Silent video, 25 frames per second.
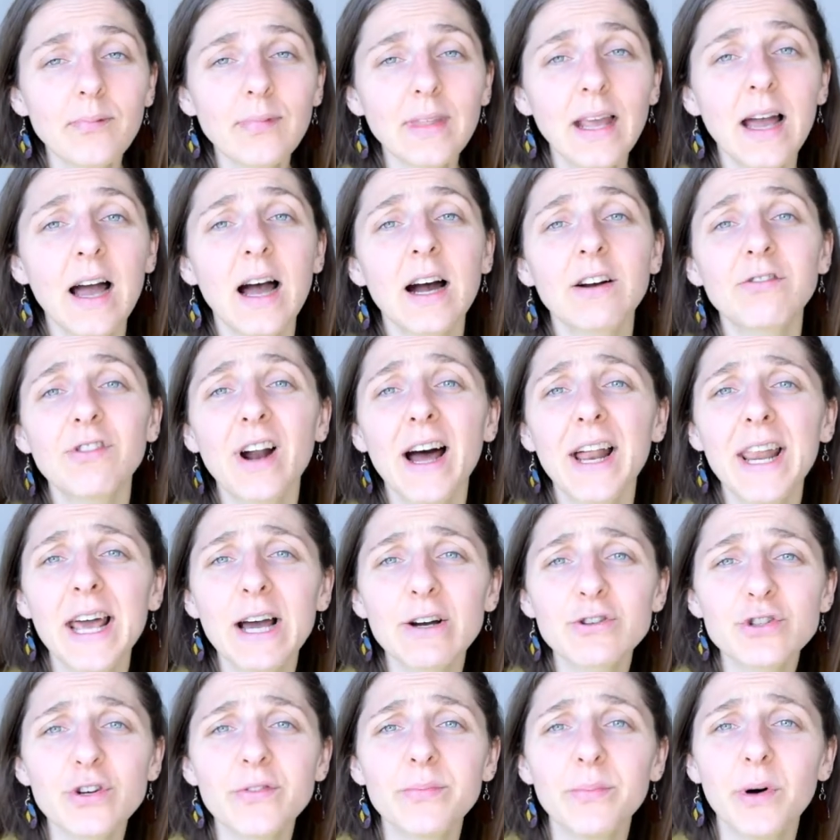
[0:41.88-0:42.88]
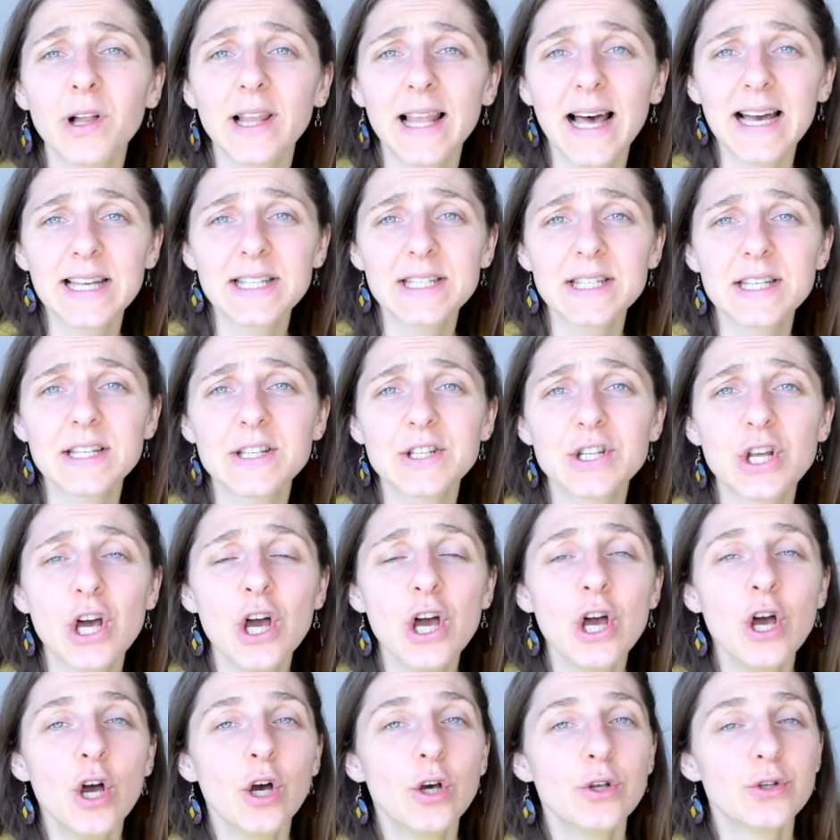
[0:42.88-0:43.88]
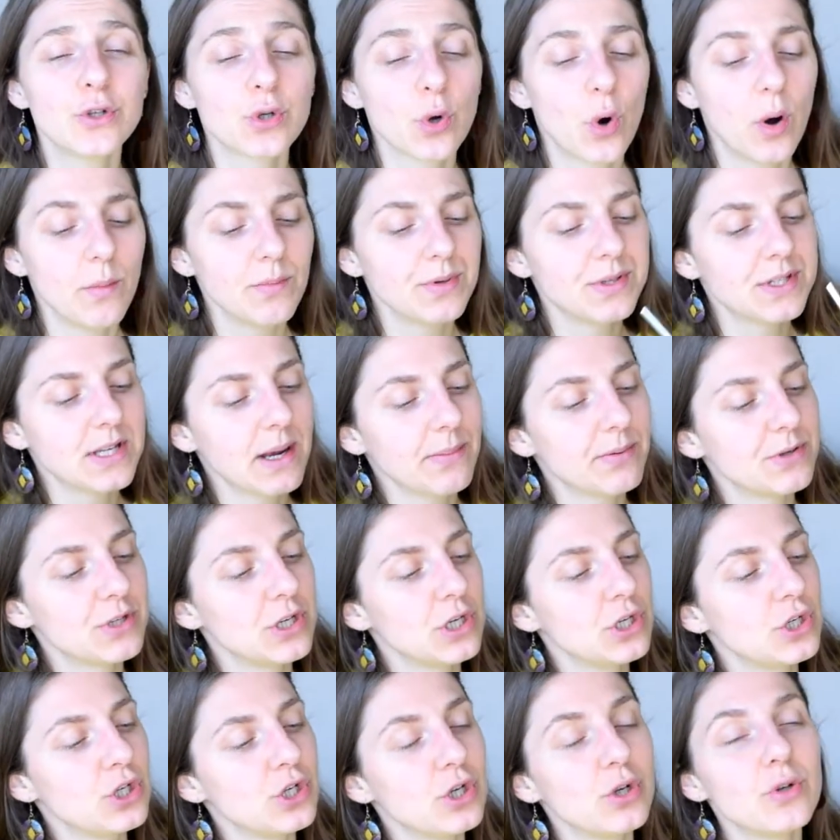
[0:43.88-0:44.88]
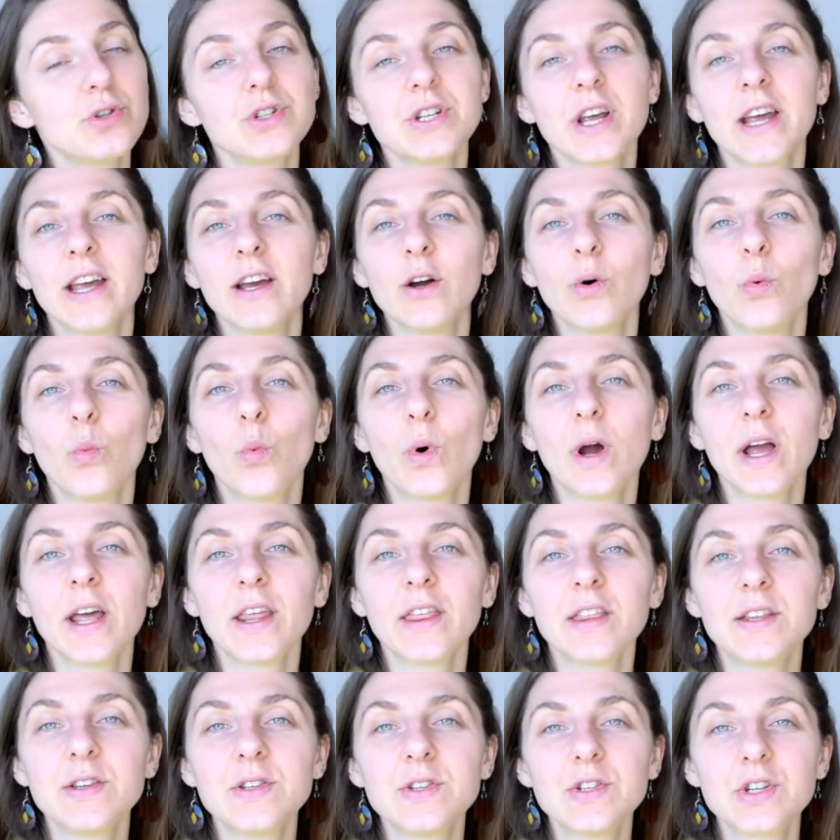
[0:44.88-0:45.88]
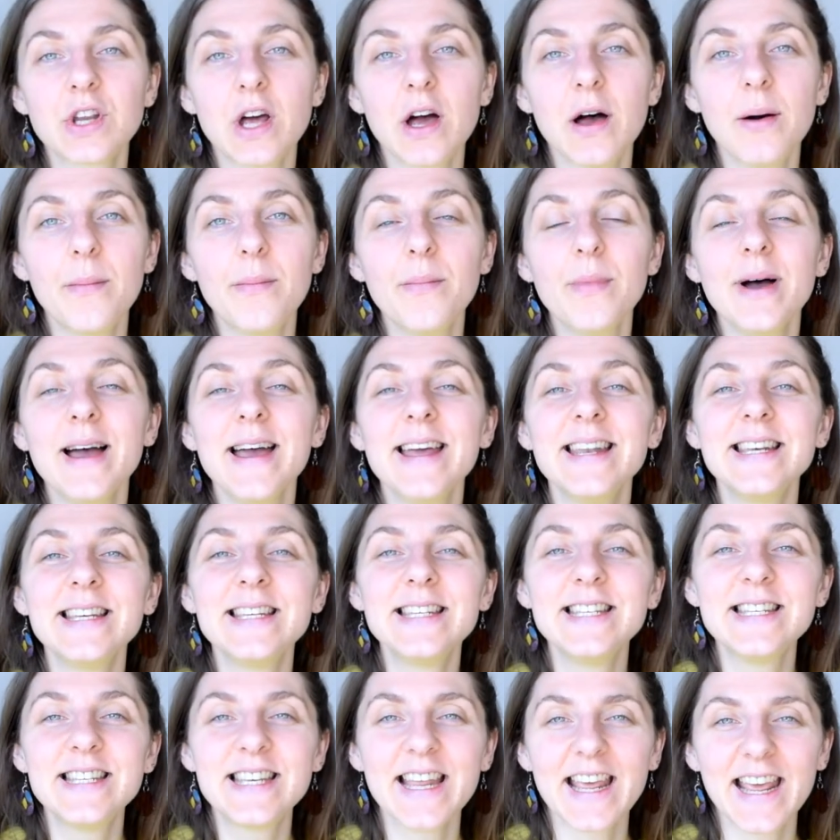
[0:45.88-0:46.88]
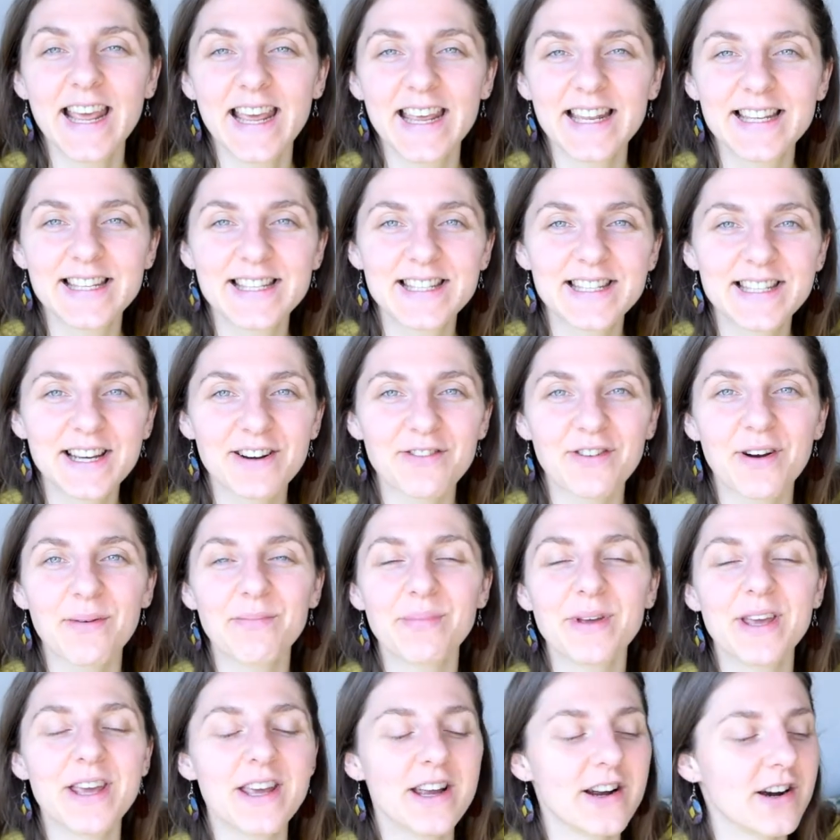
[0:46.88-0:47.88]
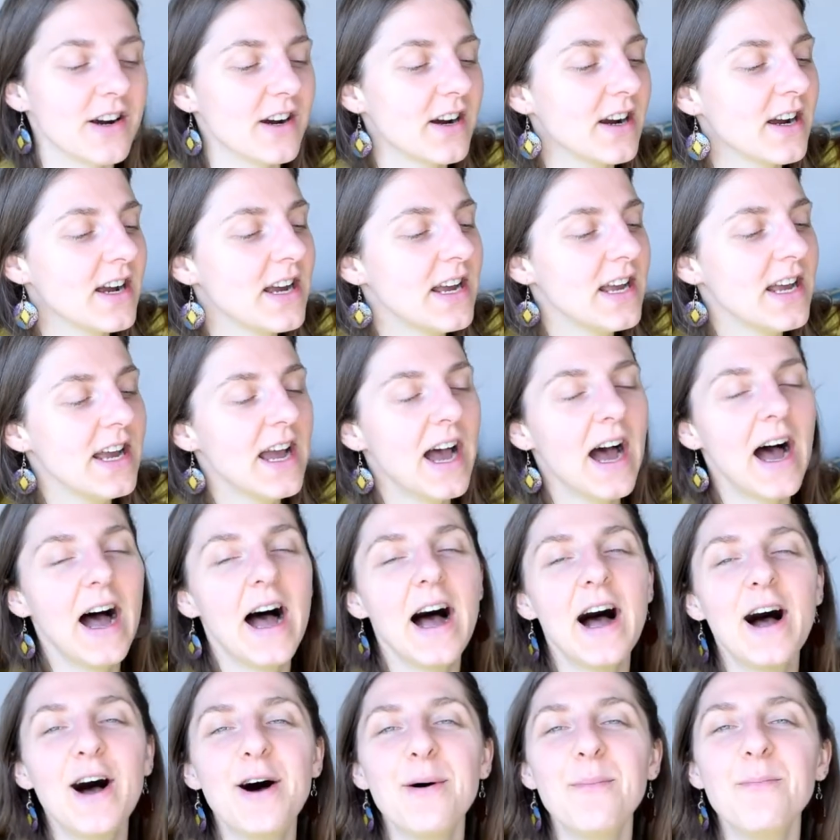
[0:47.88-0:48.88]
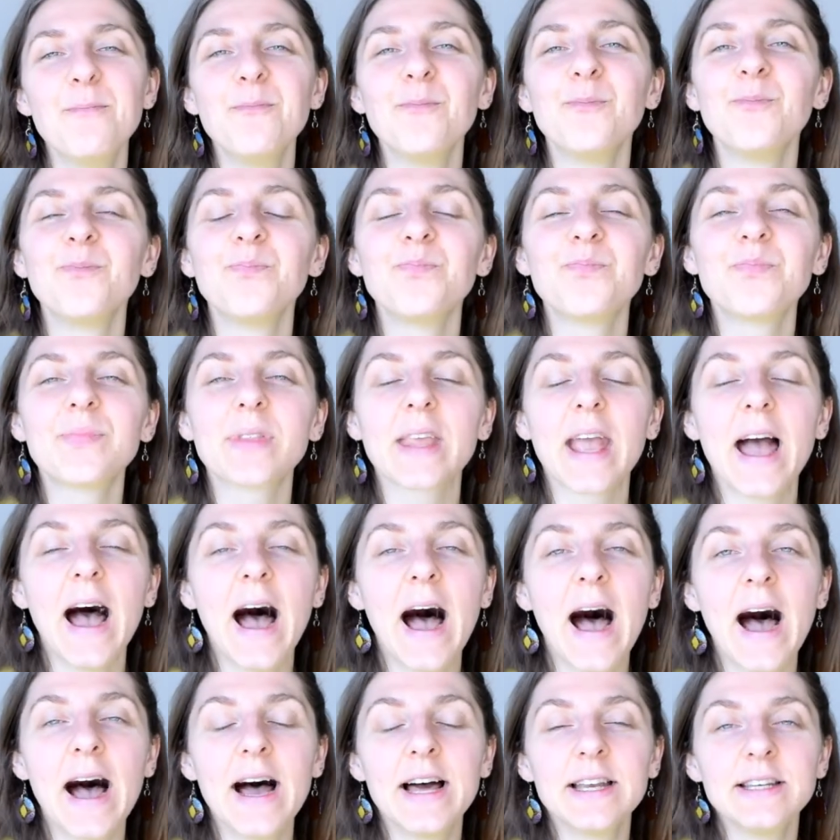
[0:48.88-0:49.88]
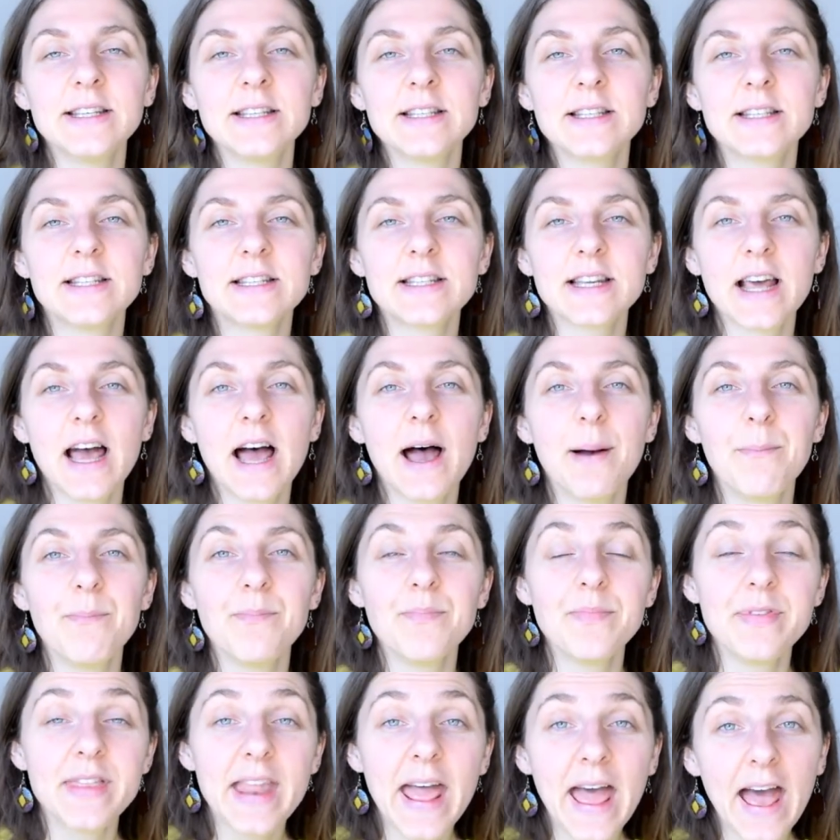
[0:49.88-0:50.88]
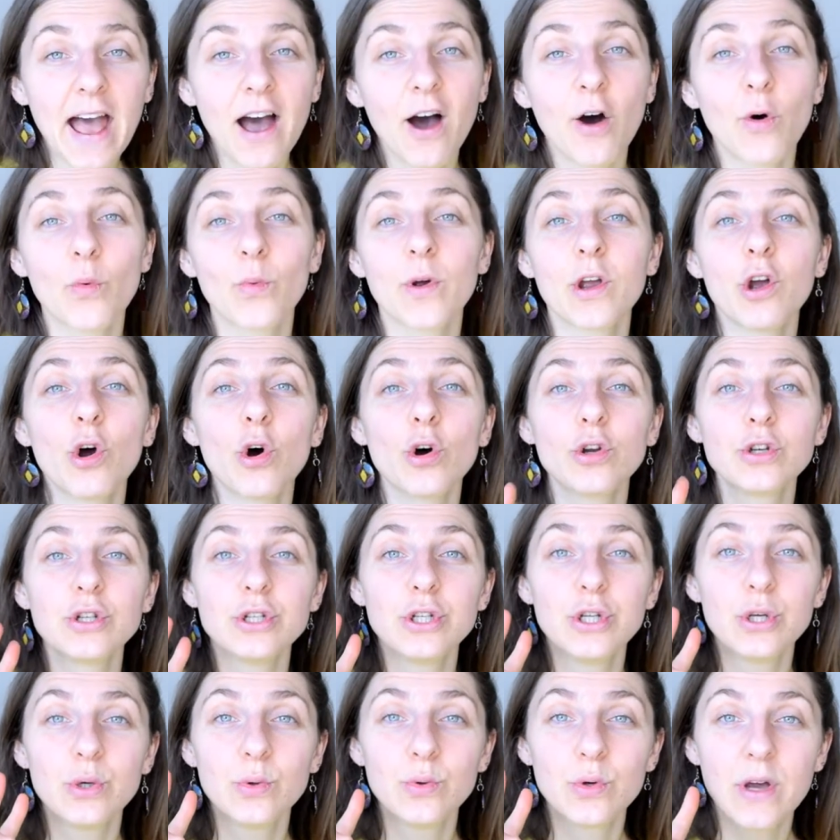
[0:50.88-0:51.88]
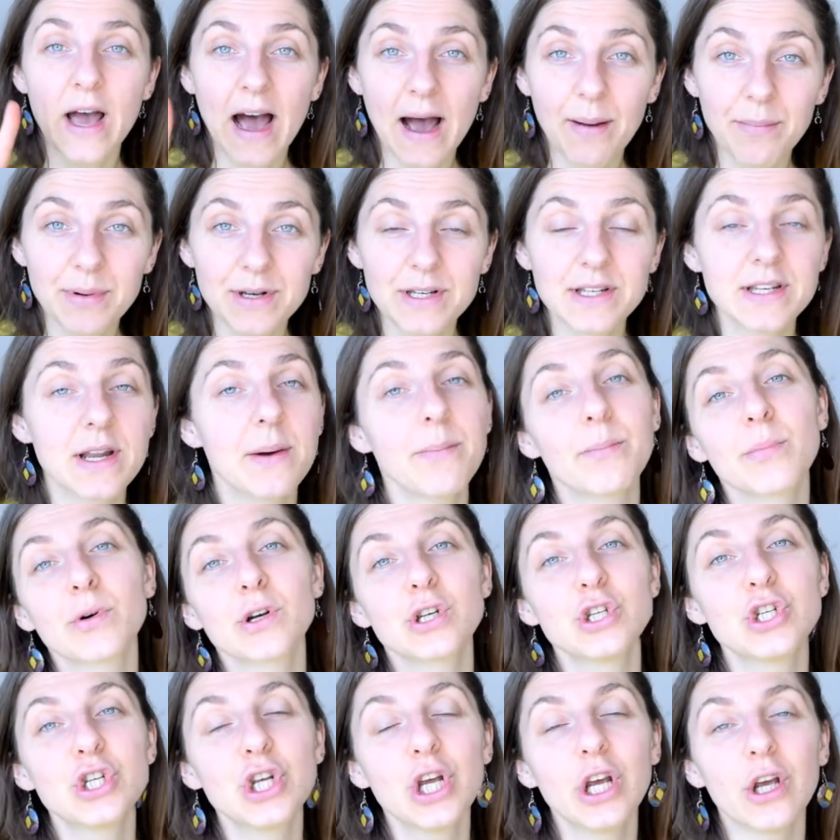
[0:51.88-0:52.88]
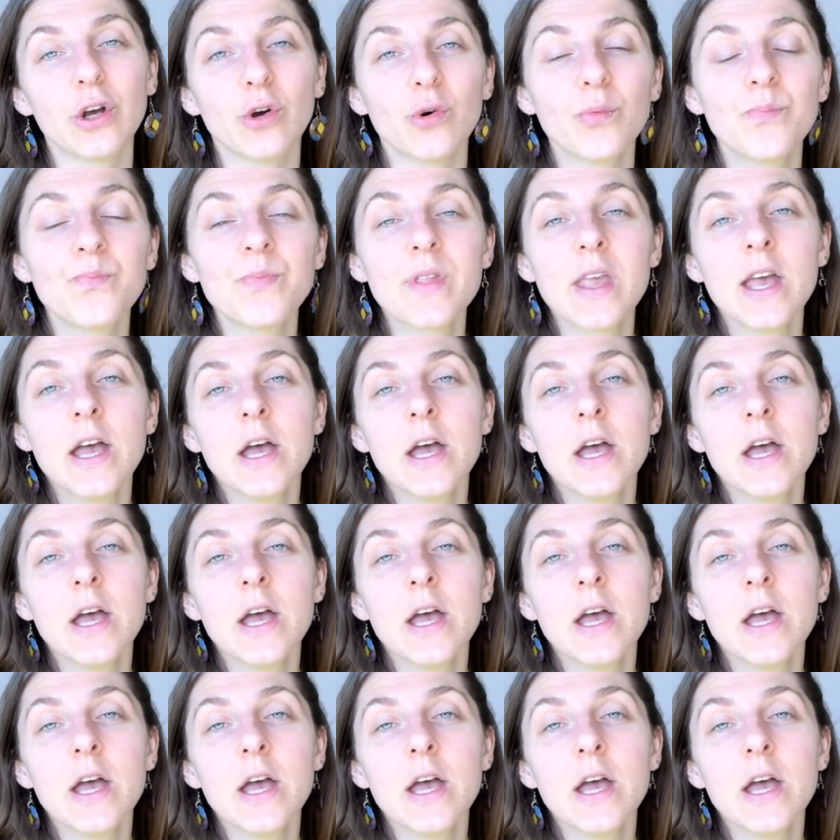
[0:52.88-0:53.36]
I ran out of molasses, so I'm substituting with some date syrup here. Now we're on to habit number two.